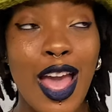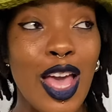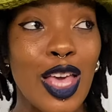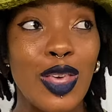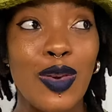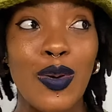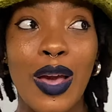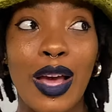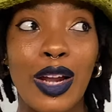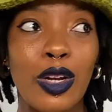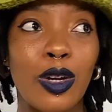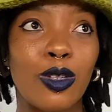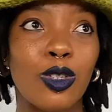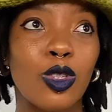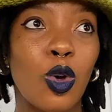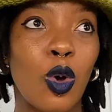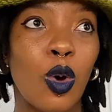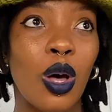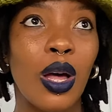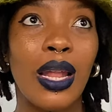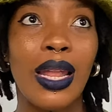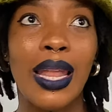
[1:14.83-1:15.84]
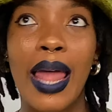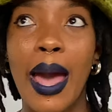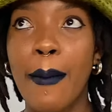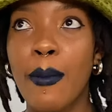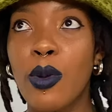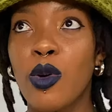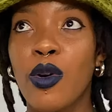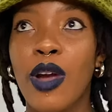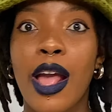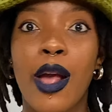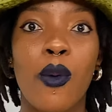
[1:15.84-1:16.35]
You can also
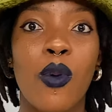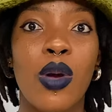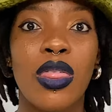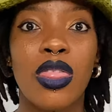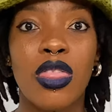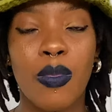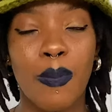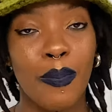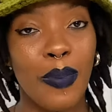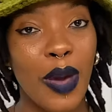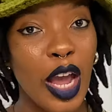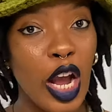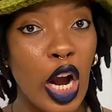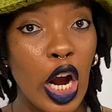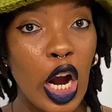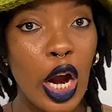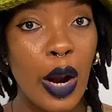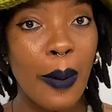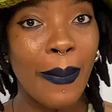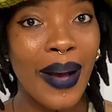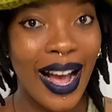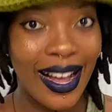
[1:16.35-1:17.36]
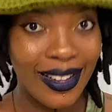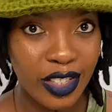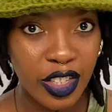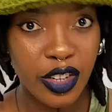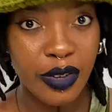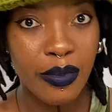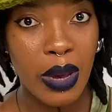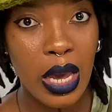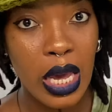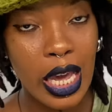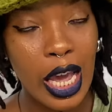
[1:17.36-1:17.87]
collaborate with bigger
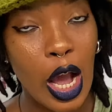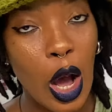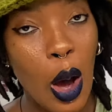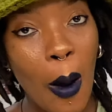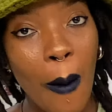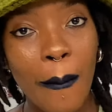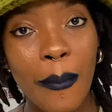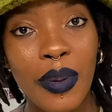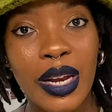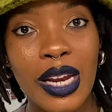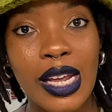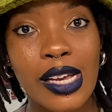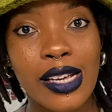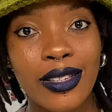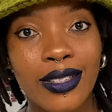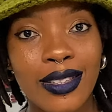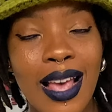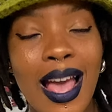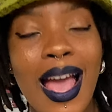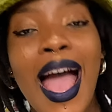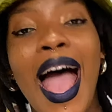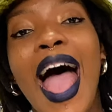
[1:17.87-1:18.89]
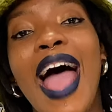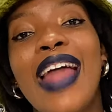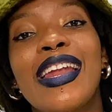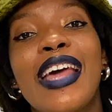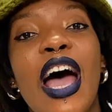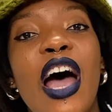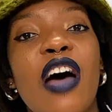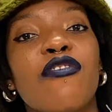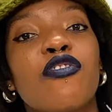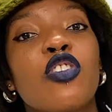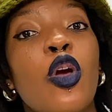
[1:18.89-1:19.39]
pattern making companies and
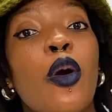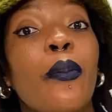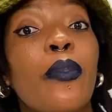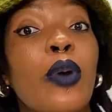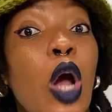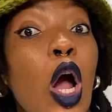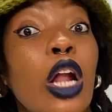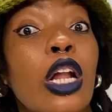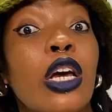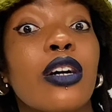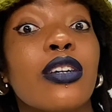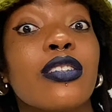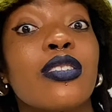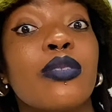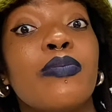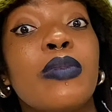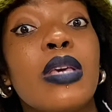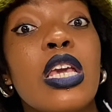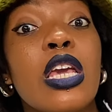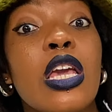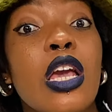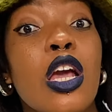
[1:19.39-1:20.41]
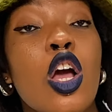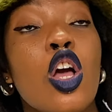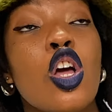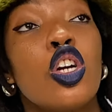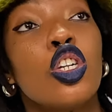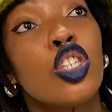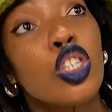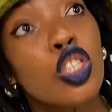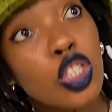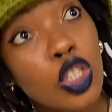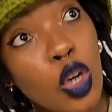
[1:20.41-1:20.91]
have your products being
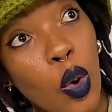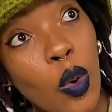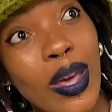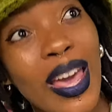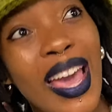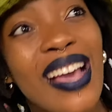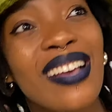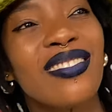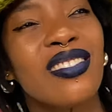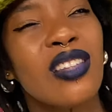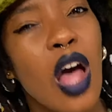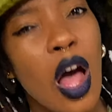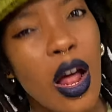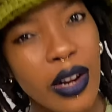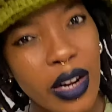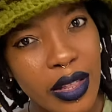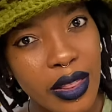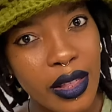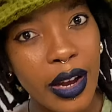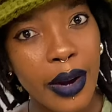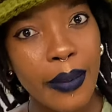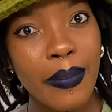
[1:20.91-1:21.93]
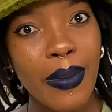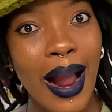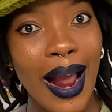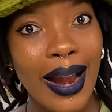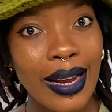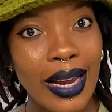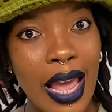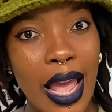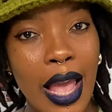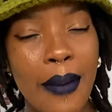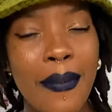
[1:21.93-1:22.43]
showcased under their
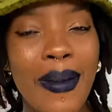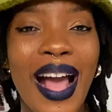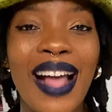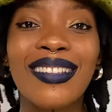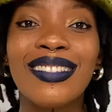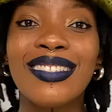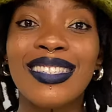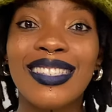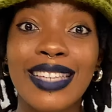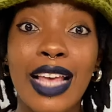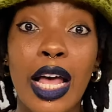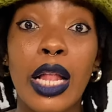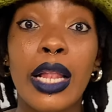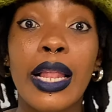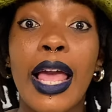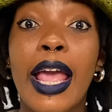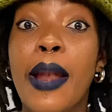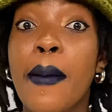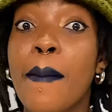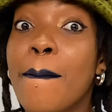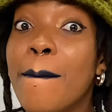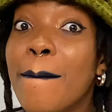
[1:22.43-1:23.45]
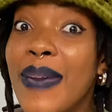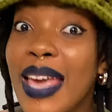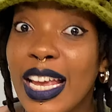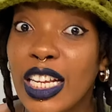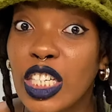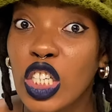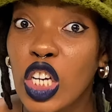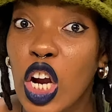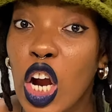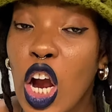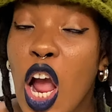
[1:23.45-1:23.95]
brand name and sell in
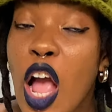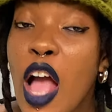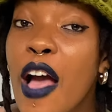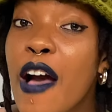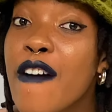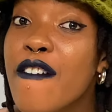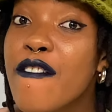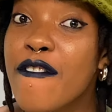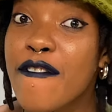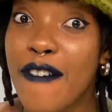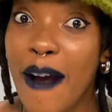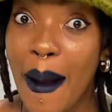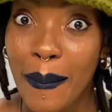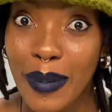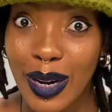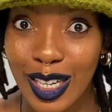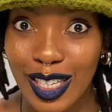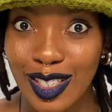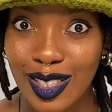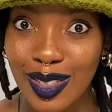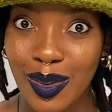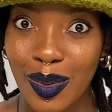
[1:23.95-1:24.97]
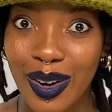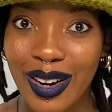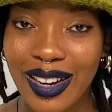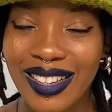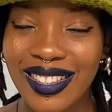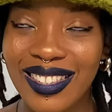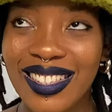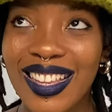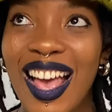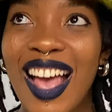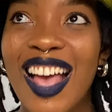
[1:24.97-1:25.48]
major fabric
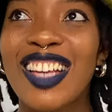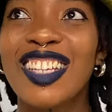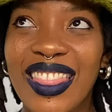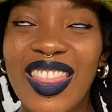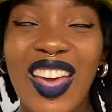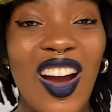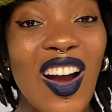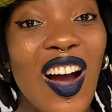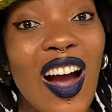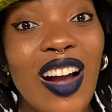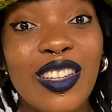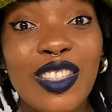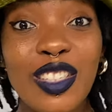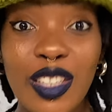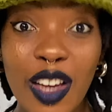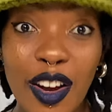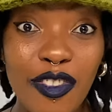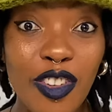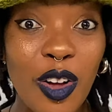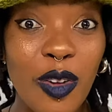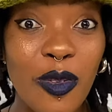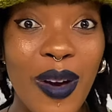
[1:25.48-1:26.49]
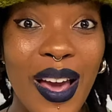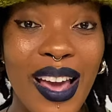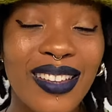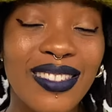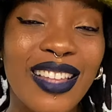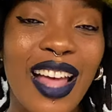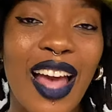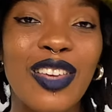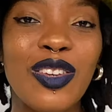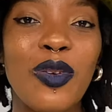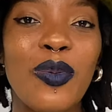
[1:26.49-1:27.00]
stores. There are several ways
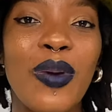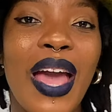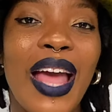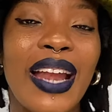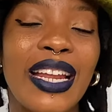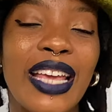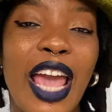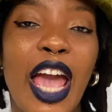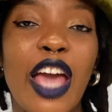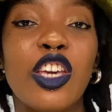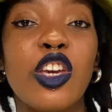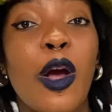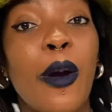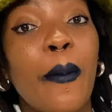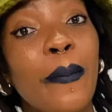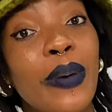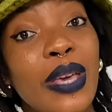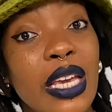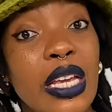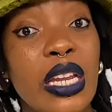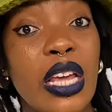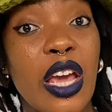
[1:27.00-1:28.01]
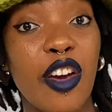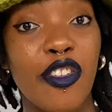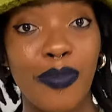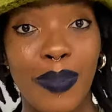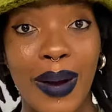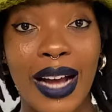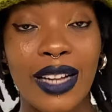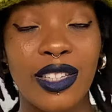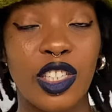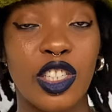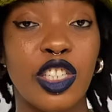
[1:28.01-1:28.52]
that you can get your PDF
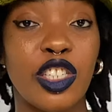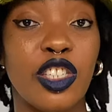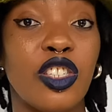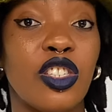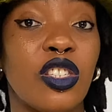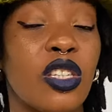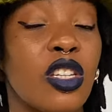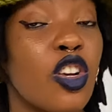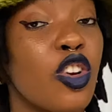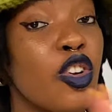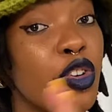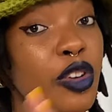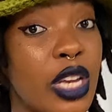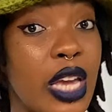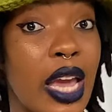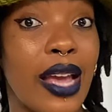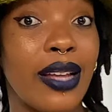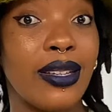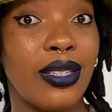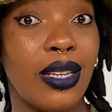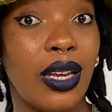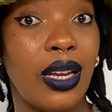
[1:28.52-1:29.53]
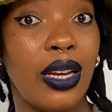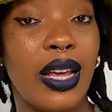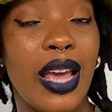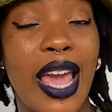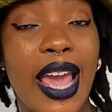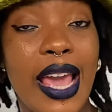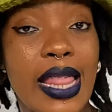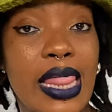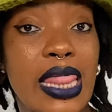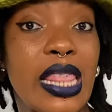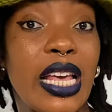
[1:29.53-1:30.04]
patterns created
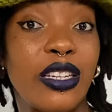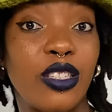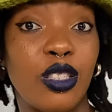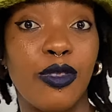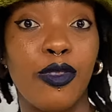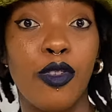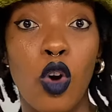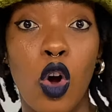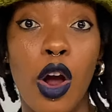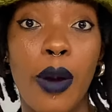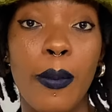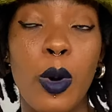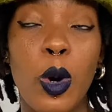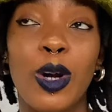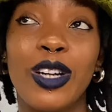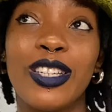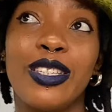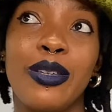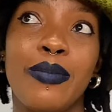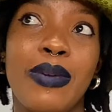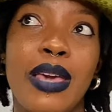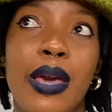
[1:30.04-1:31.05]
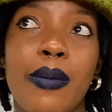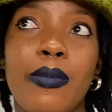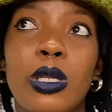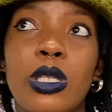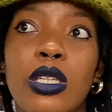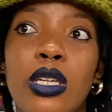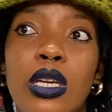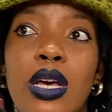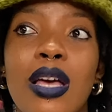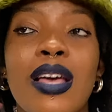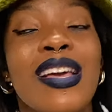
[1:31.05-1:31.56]
in this form or to be able
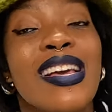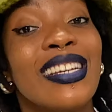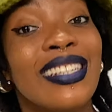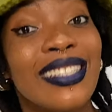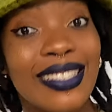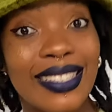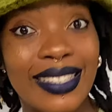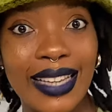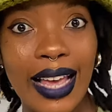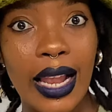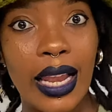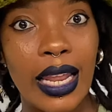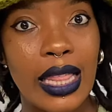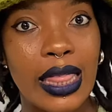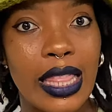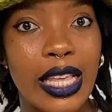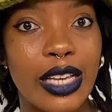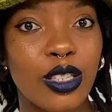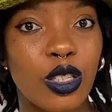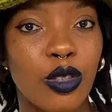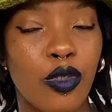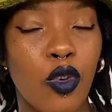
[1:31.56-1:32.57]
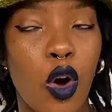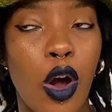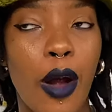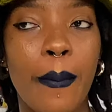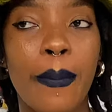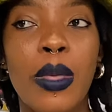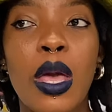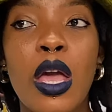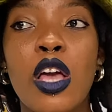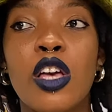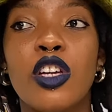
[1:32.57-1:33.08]
to sell in this
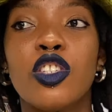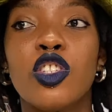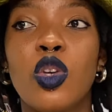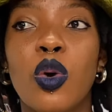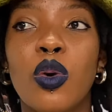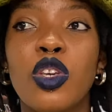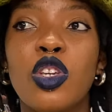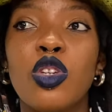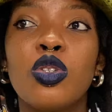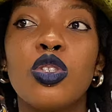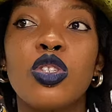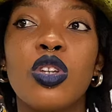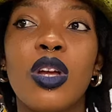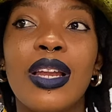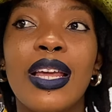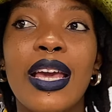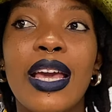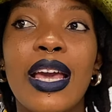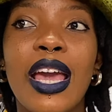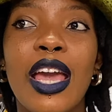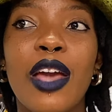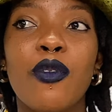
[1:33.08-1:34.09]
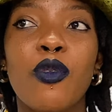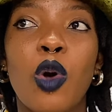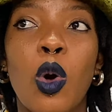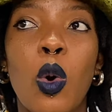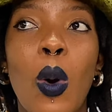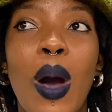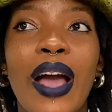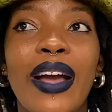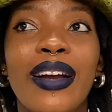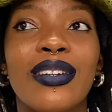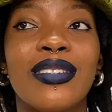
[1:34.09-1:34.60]
form. So usually it
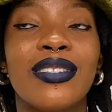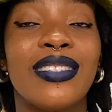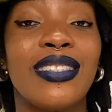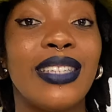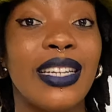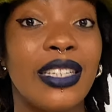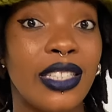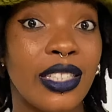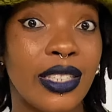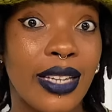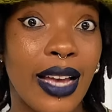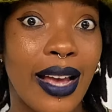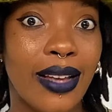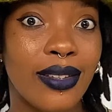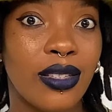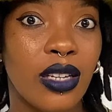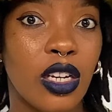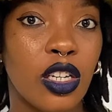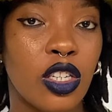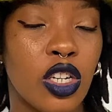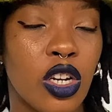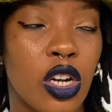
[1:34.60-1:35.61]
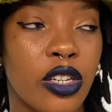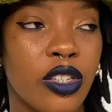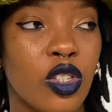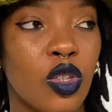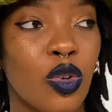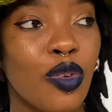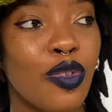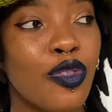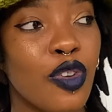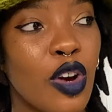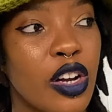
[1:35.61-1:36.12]
requires digitization.
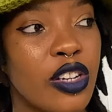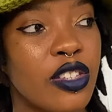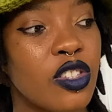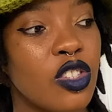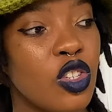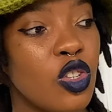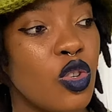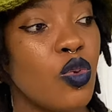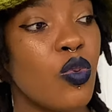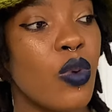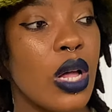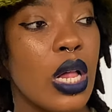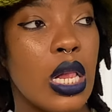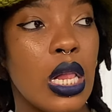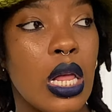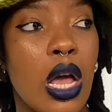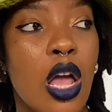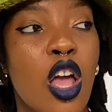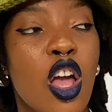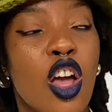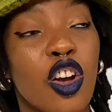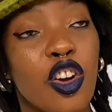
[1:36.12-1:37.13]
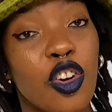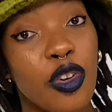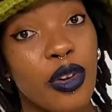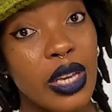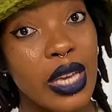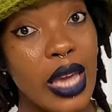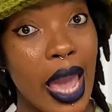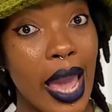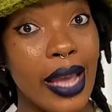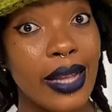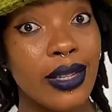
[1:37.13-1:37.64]
So first you will
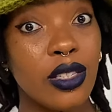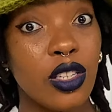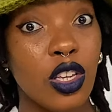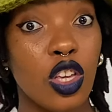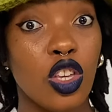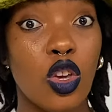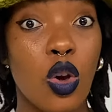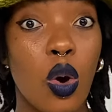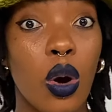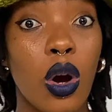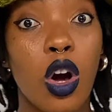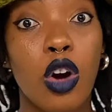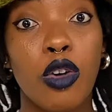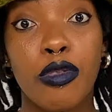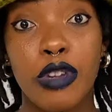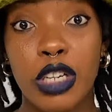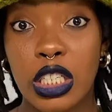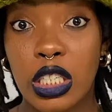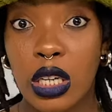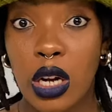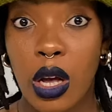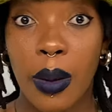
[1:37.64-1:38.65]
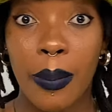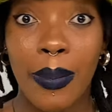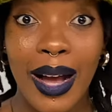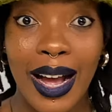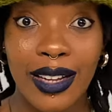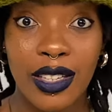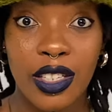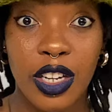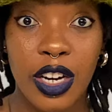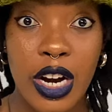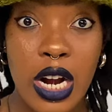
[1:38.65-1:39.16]
create your original
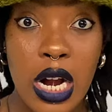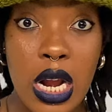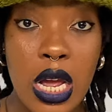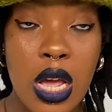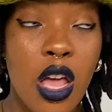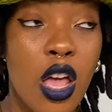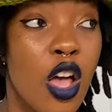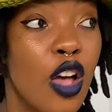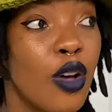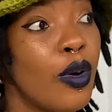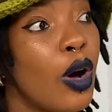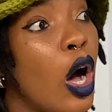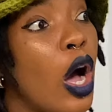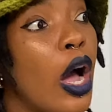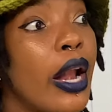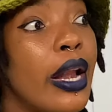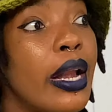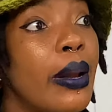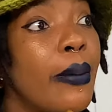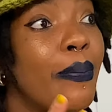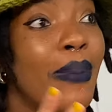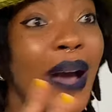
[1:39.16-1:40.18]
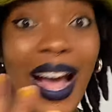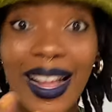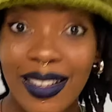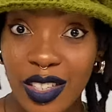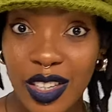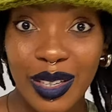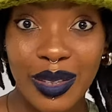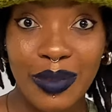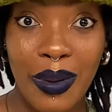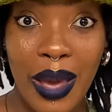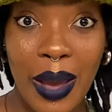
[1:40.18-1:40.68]
pattern on
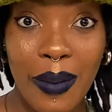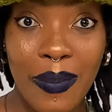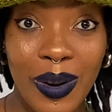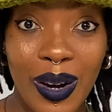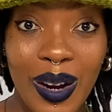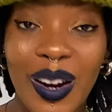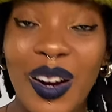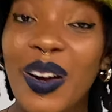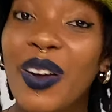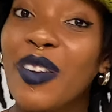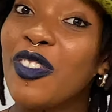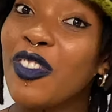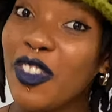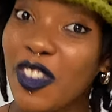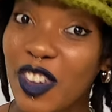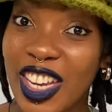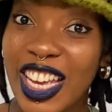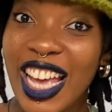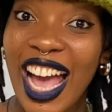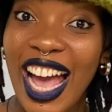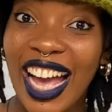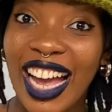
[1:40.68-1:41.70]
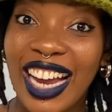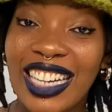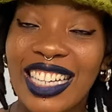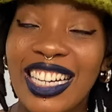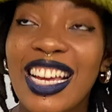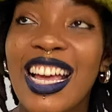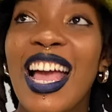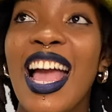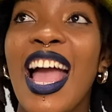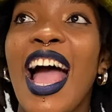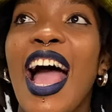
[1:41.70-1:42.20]
pattern paper, freehand,
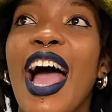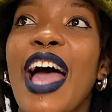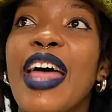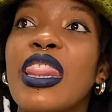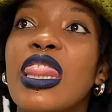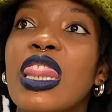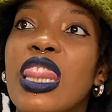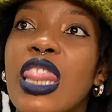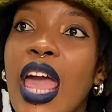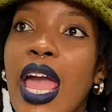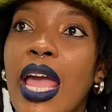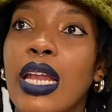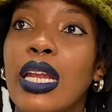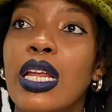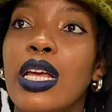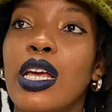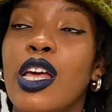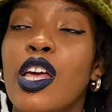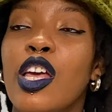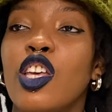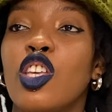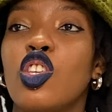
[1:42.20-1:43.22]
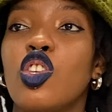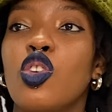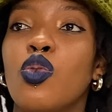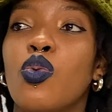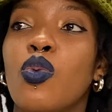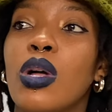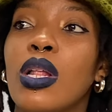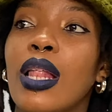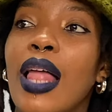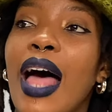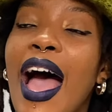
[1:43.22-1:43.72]
and then you
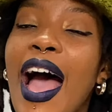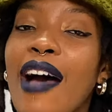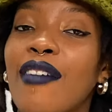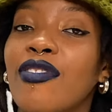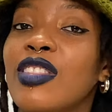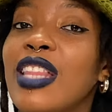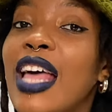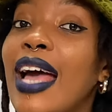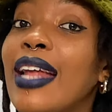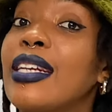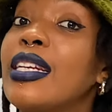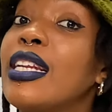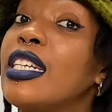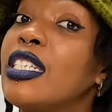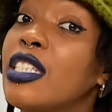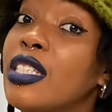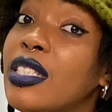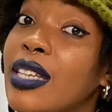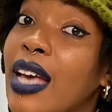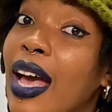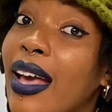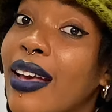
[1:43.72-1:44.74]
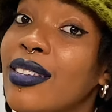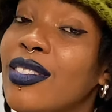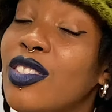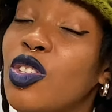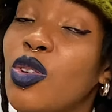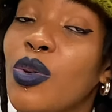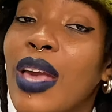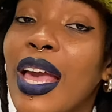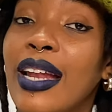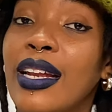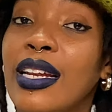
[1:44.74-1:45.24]
will have that digitized.
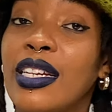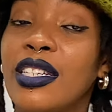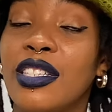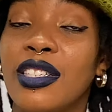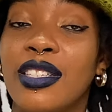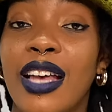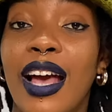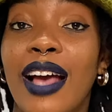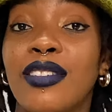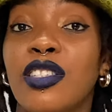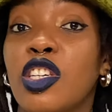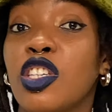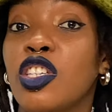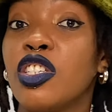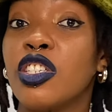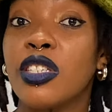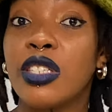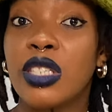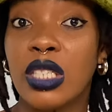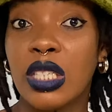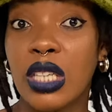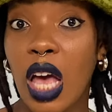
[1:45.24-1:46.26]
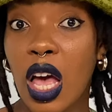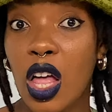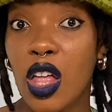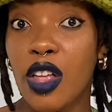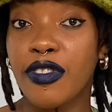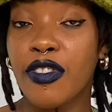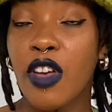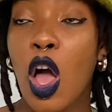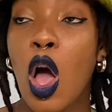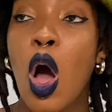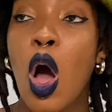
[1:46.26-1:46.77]
You can digitize it yourself,